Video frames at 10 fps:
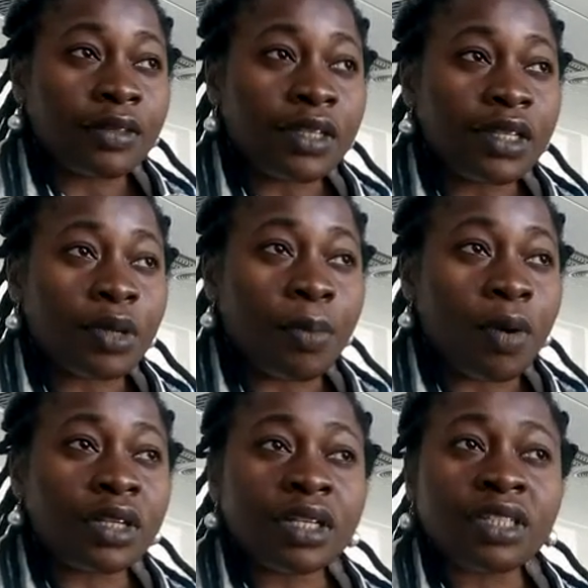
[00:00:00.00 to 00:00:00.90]
This
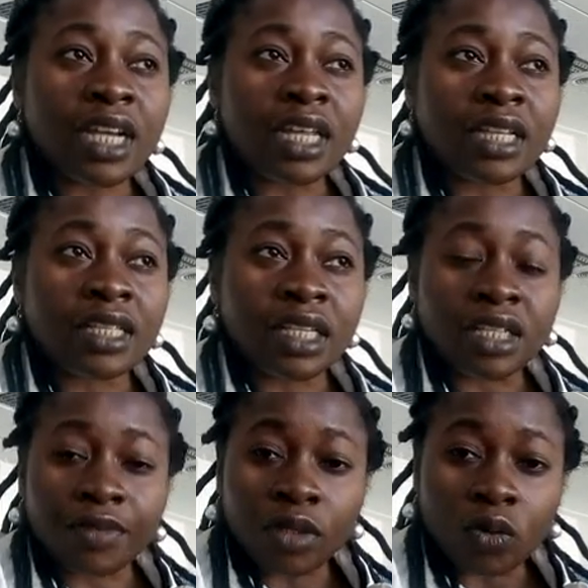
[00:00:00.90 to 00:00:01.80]
model targets
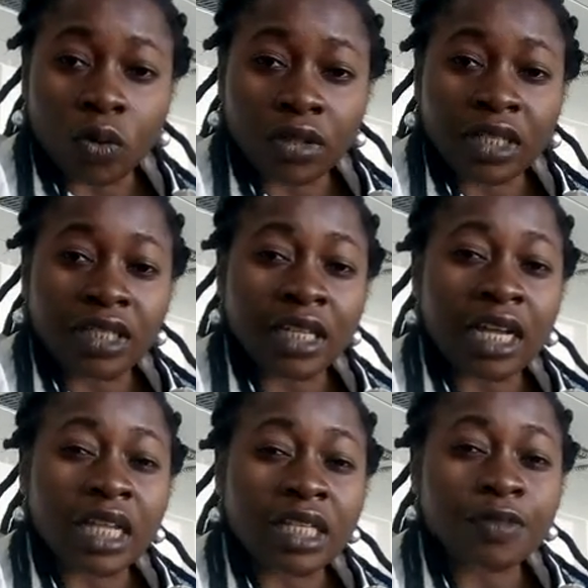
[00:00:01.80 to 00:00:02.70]
individuals, it
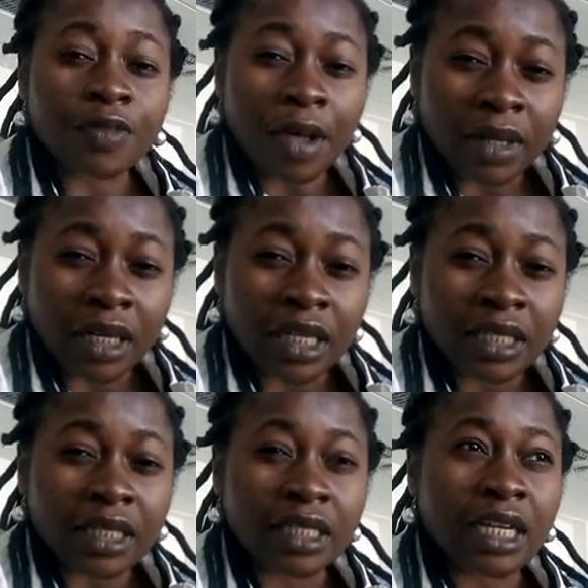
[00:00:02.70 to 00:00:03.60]
targets
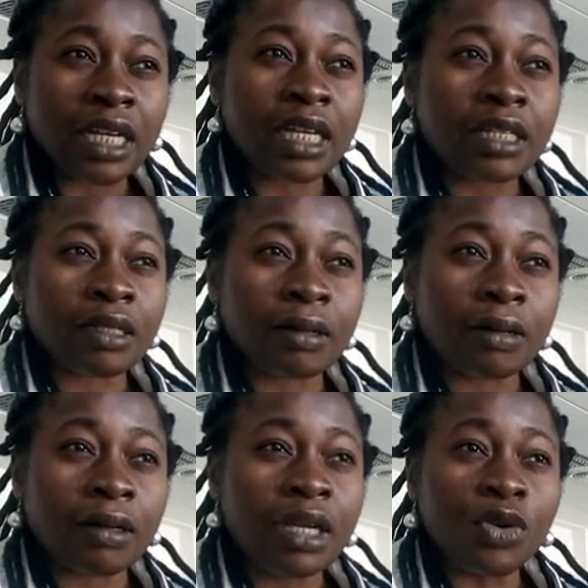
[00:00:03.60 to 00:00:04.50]
families, it targets
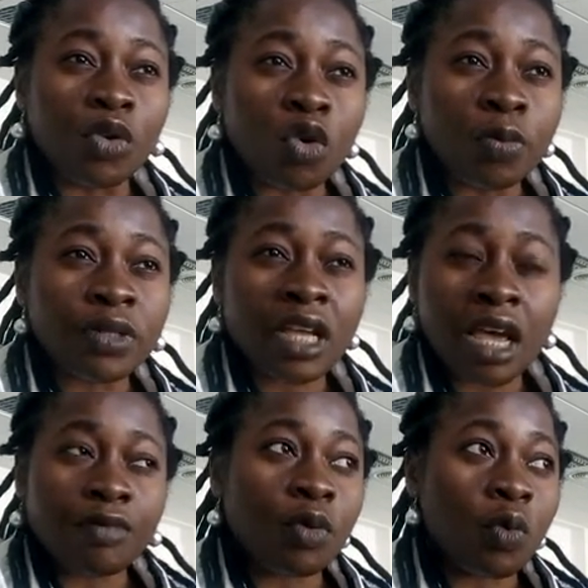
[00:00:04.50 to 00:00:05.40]
groups
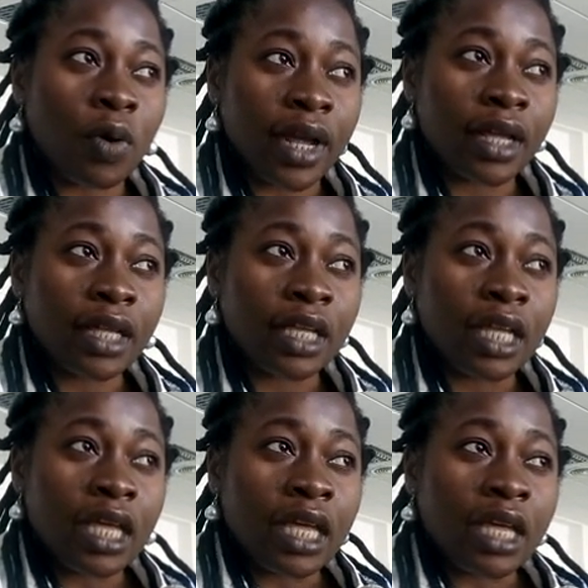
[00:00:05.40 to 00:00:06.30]
everywhere
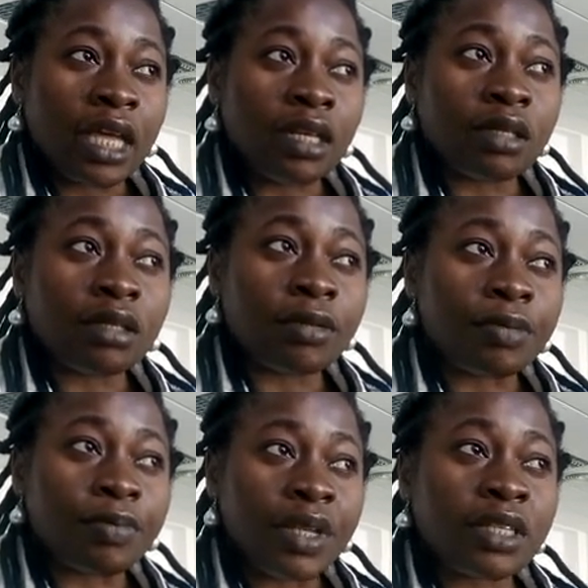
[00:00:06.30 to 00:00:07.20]
in
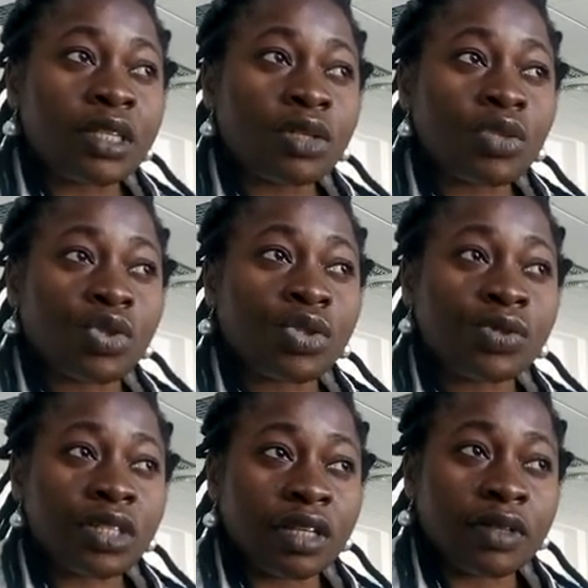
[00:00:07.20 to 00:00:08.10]
basic
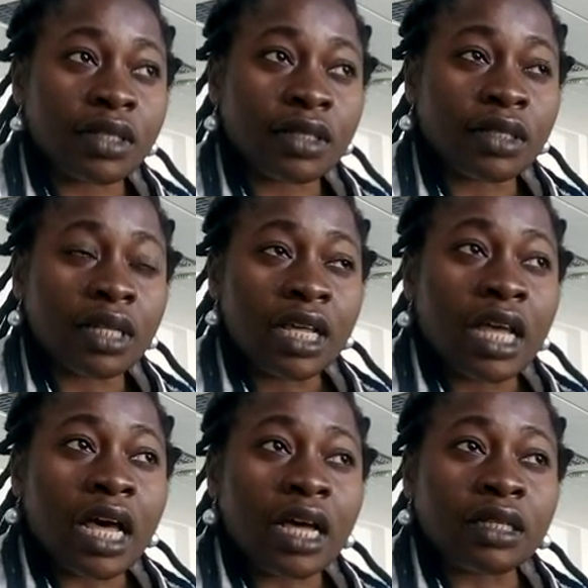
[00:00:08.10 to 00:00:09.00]
social services.
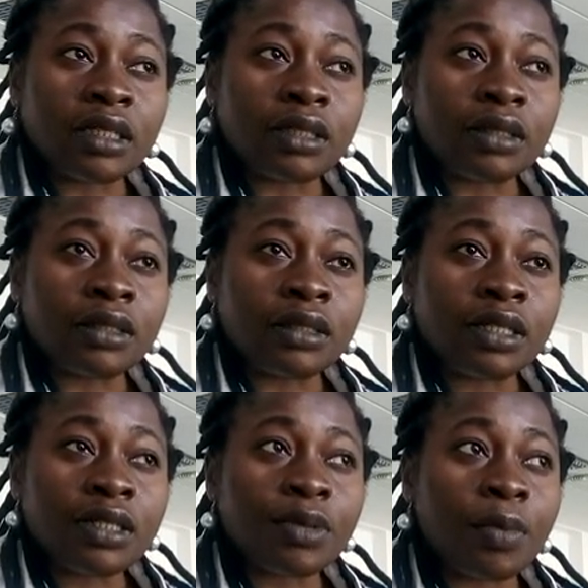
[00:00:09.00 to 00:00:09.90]
And
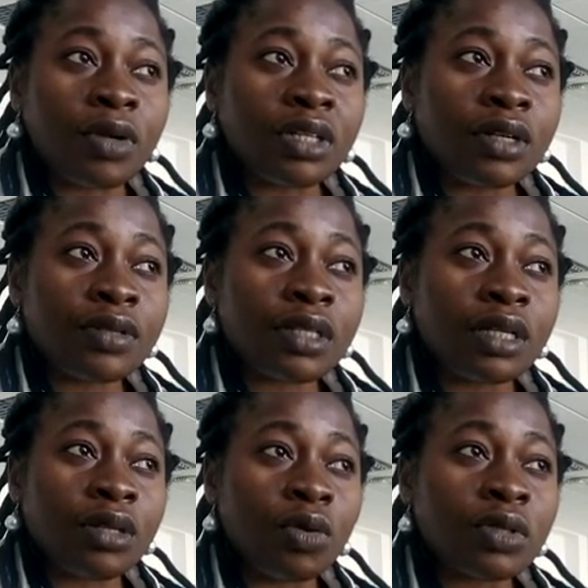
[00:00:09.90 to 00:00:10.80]
these models,
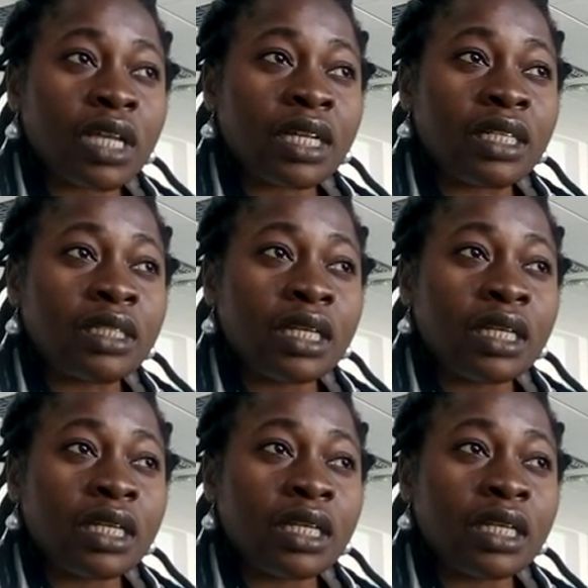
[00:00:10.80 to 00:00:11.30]
it looks at